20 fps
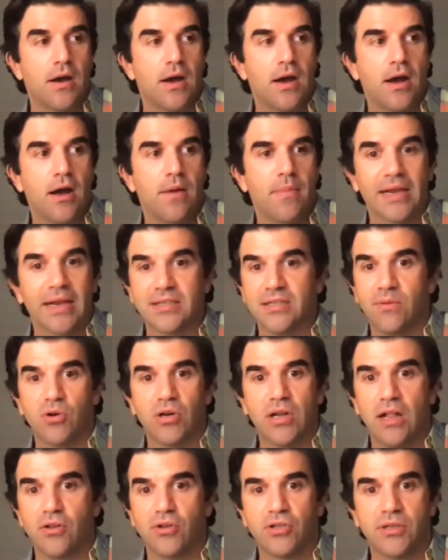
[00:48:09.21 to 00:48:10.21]
um, X number of
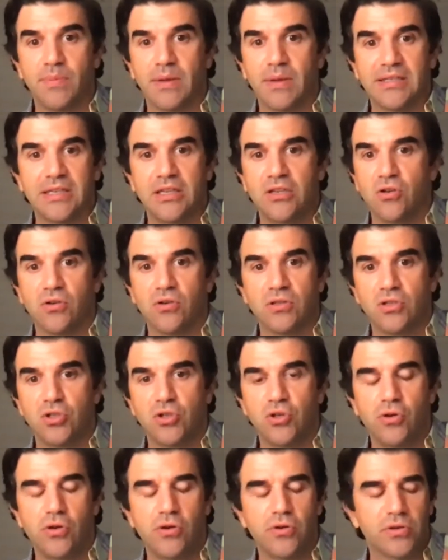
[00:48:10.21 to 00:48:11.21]
dollars to pay seniors and
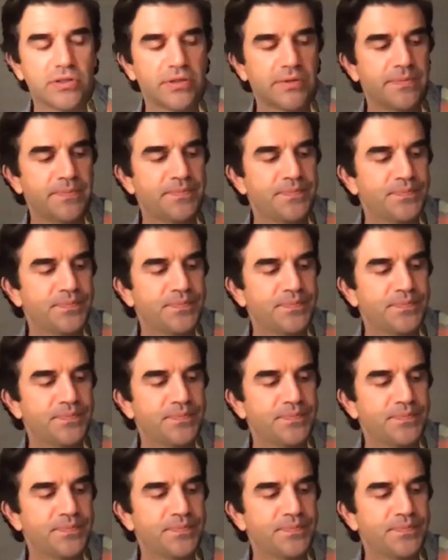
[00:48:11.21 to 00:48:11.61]
juniors.